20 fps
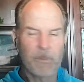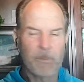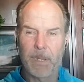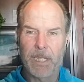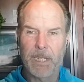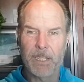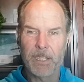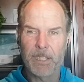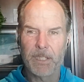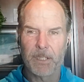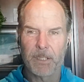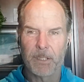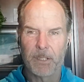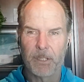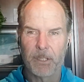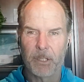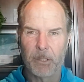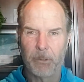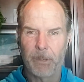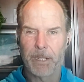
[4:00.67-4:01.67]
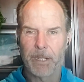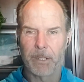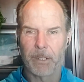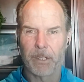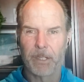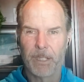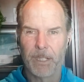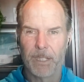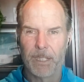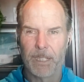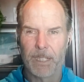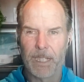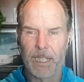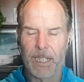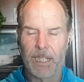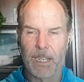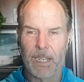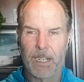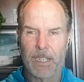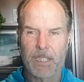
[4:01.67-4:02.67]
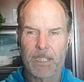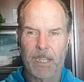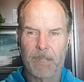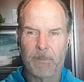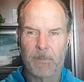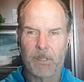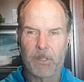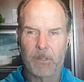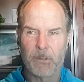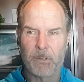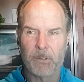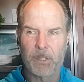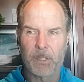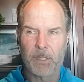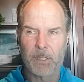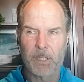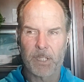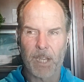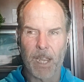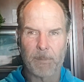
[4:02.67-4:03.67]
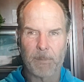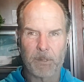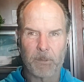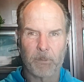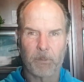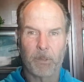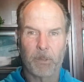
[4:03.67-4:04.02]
to make it quicker. And a lot of times those stops